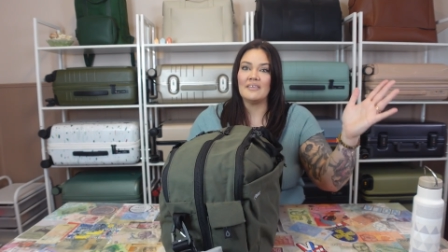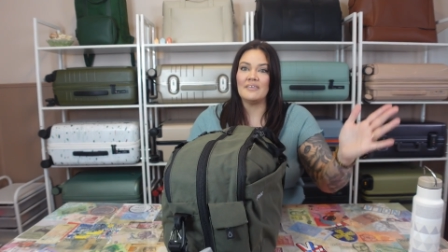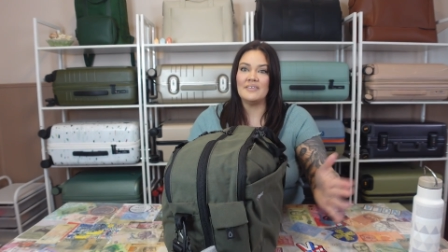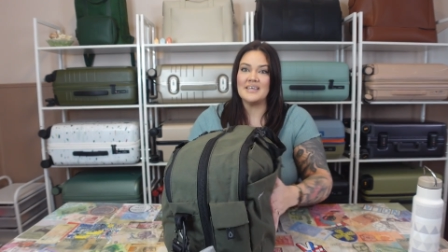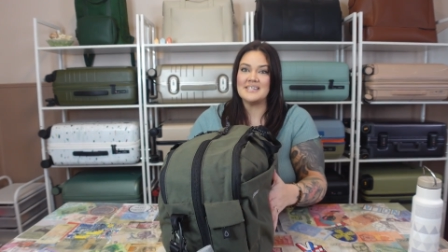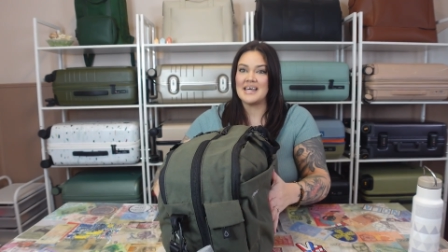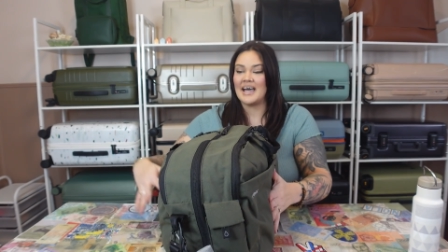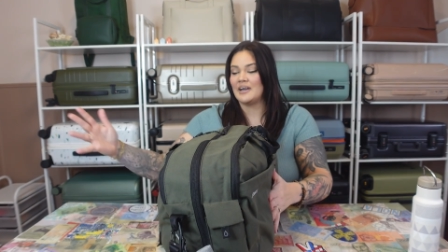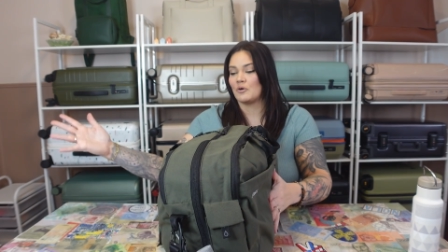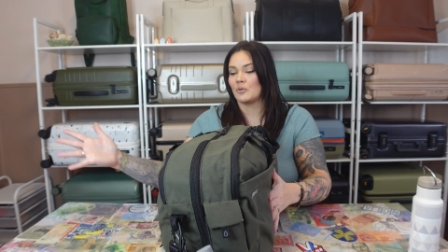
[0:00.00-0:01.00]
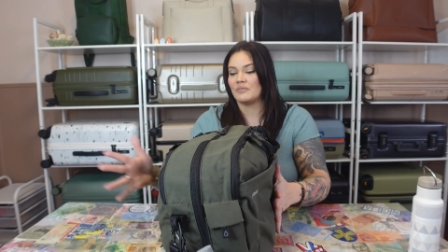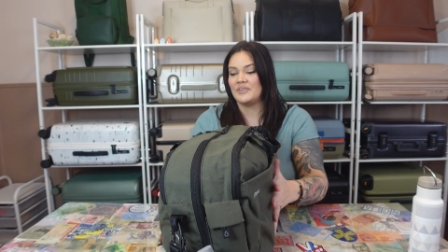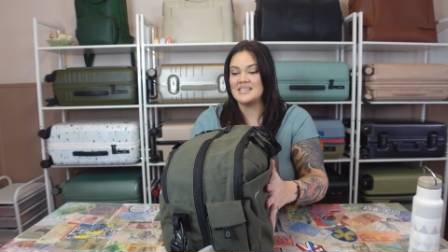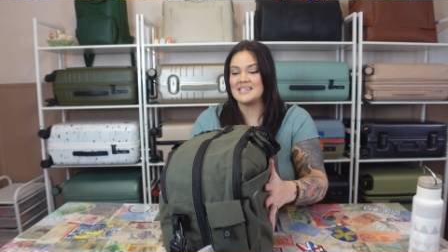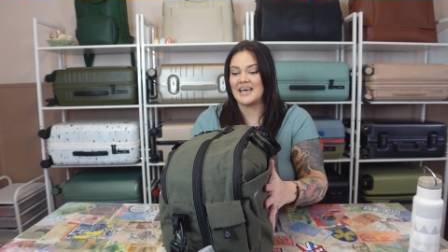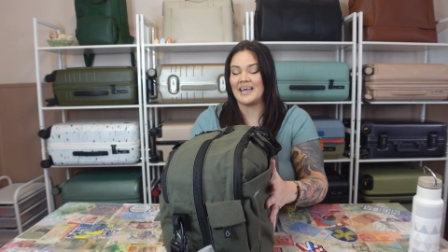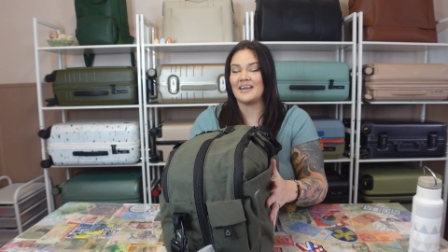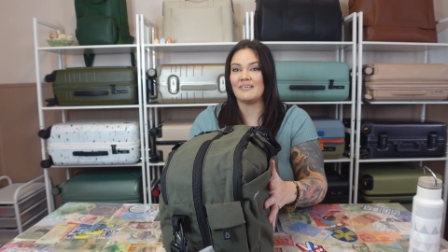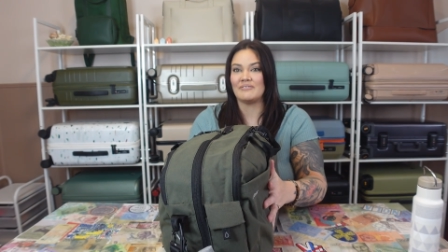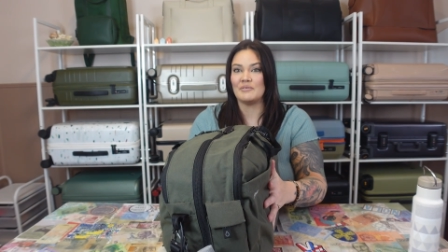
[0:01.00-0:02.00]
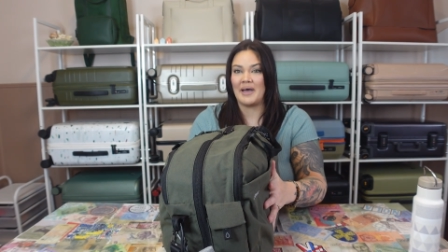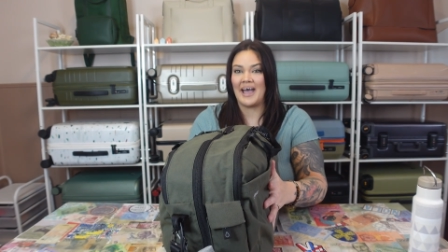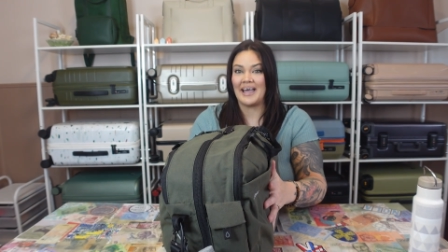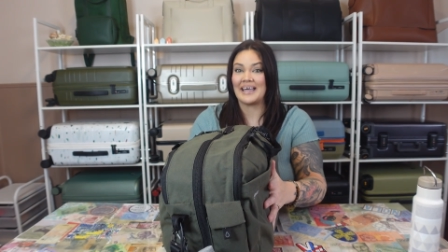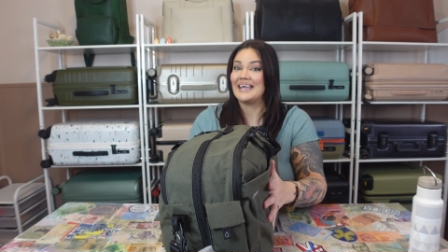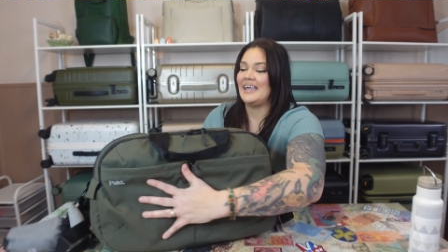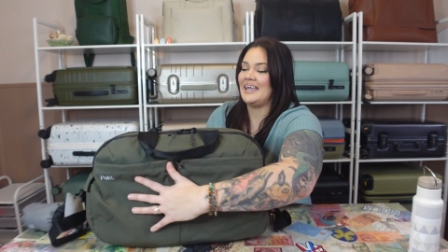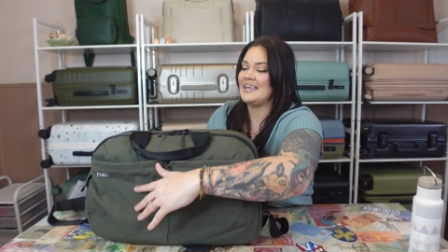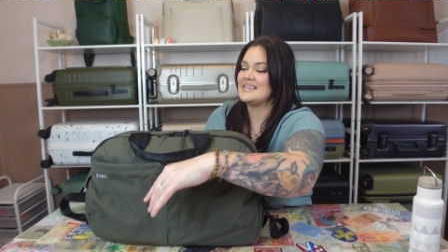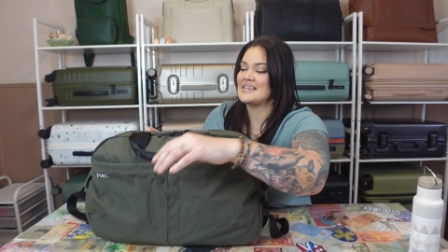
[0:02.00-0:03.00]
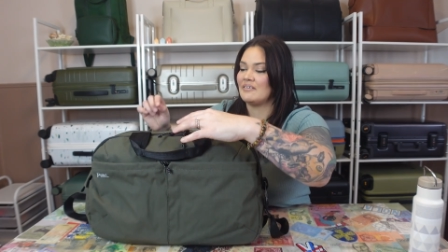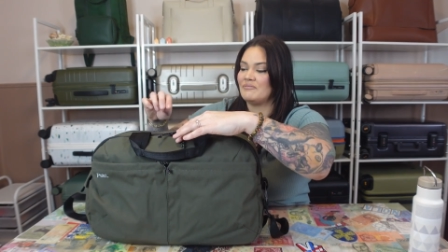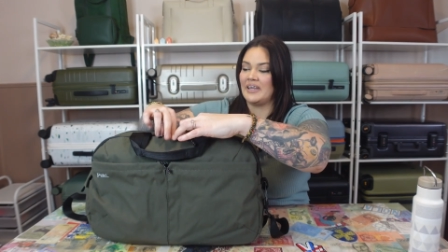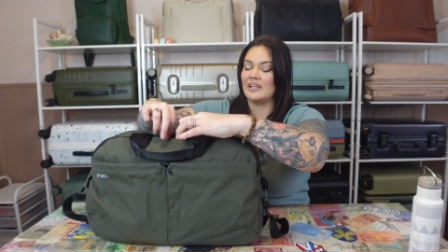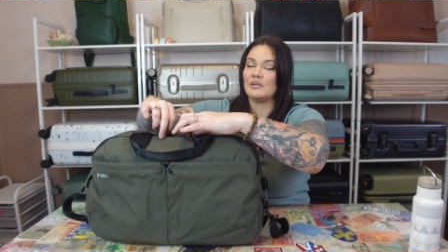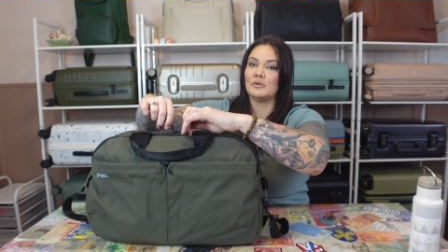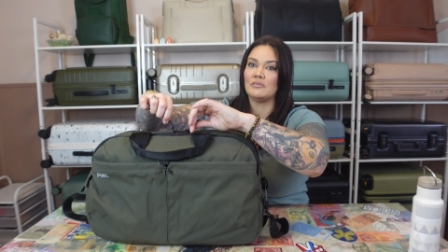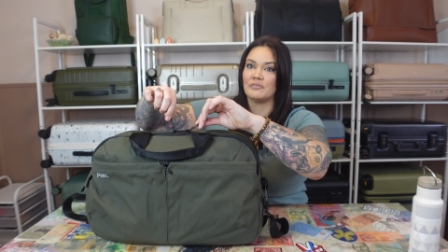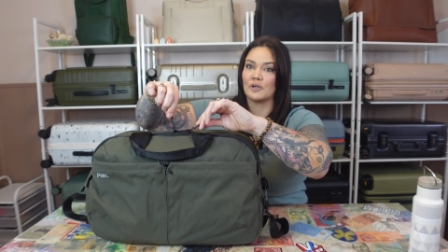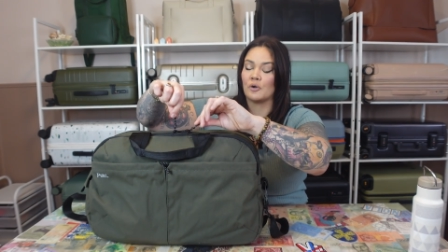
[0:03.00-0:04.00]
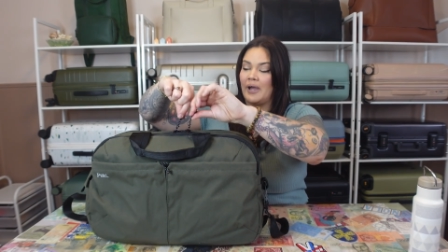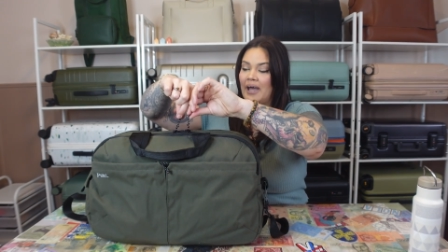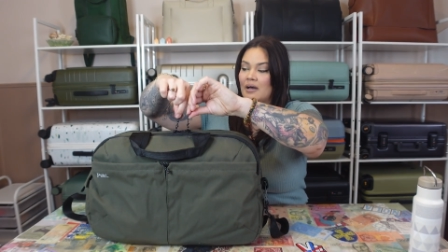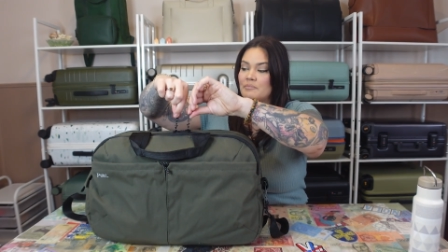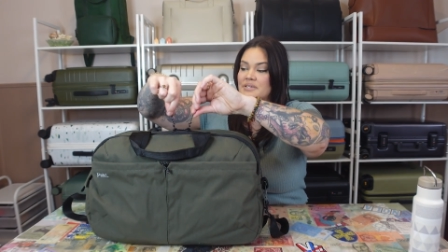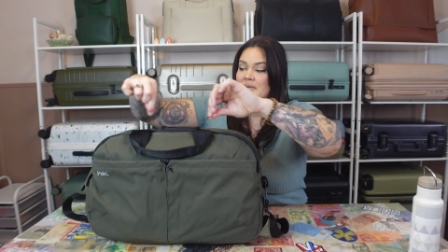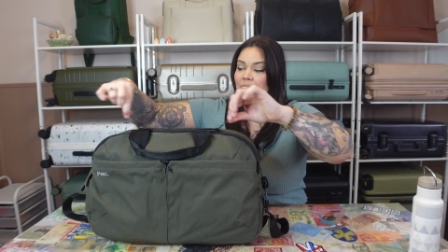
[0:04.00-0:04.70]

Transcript: this side or this side of the bag is available for grabs